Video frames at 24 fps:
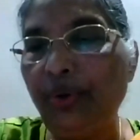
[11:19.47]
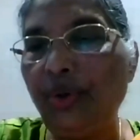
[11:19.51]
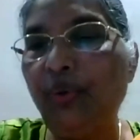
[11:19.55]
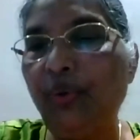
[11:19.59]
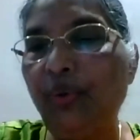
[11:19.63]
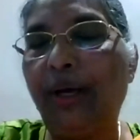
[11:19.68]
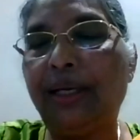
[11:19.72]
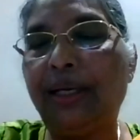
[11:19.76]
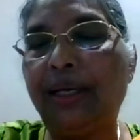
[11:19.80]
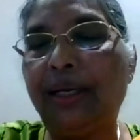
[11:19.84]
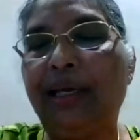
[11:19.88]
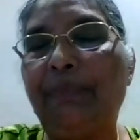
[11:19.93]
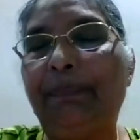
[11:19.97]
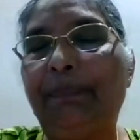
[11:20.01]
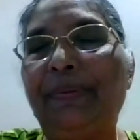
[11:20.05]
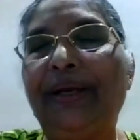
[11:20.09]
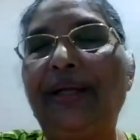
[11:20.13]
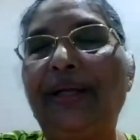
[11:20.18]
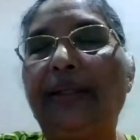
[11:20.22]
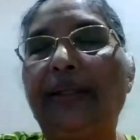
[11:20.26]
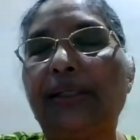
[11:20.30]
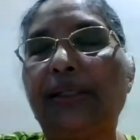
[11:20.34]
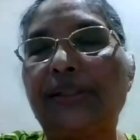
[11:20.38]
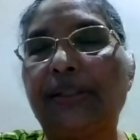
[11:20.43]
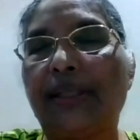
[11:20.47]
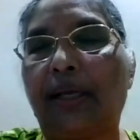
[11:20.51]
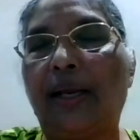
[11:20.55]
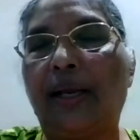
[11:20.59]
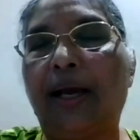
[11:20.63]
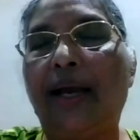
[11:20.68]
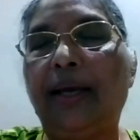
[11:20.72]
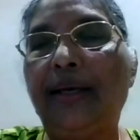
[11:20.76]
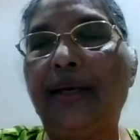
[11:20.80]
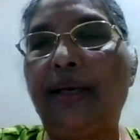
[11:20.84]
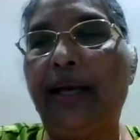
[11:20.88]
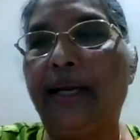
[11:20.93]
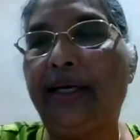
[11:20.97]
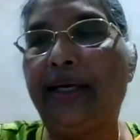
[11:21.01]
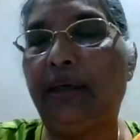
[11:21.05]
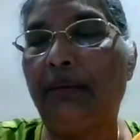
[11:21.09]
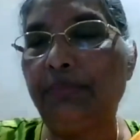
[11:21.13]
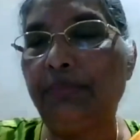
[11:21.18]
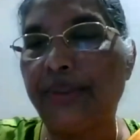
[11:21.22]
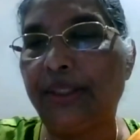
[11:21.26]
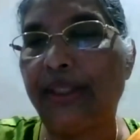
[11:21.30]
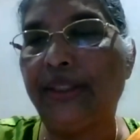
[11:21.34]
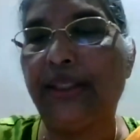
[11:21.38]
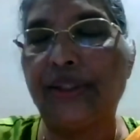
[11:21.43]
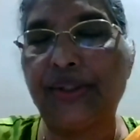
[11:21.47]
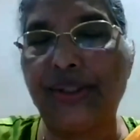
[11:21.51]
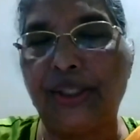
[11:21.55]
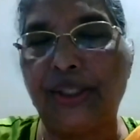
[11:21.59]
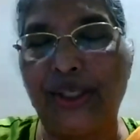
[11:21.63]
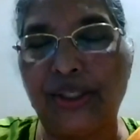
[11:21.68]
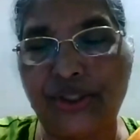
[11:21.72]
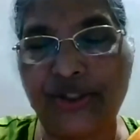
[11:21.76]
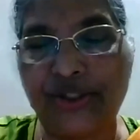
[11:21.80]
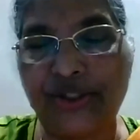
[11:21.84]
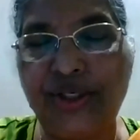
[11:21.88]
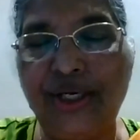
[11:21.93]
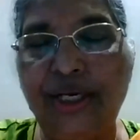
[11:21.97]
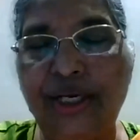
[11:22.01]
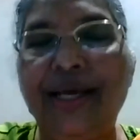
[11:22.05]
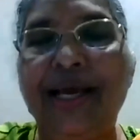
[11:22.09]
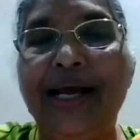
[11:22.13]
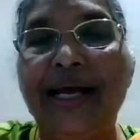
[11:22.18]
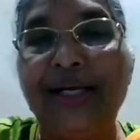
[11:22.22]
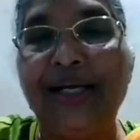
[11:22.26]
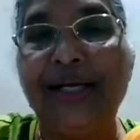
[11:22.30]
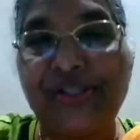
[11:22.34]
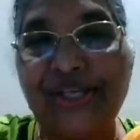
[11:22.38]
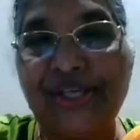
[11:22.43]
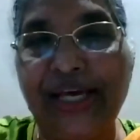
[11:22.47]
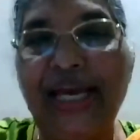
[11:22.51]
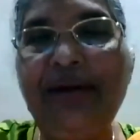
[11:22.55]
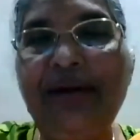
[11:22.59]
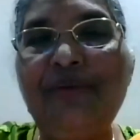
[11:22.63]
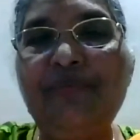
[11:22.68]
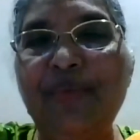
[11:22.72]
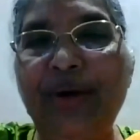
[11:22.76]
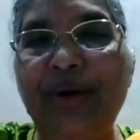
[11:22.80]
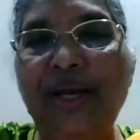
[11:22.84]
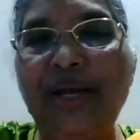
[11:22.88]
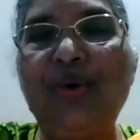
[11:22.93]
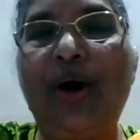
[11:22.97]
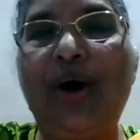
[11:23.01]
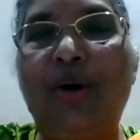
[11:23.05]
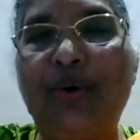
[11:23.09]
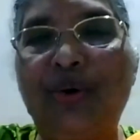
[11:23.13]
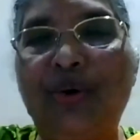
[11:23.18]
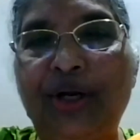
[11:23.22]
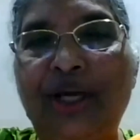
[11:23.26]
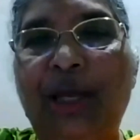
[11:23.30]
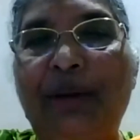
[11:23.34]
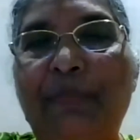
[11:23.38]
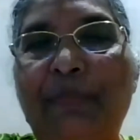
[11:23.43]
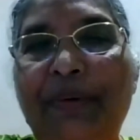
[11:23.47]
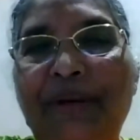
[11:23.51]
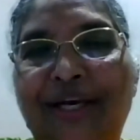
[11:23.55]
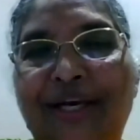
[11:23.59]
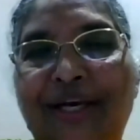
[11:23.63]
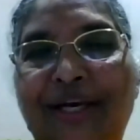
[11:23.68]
you are keeping the sterile items in the CSSD, same way you have to keep it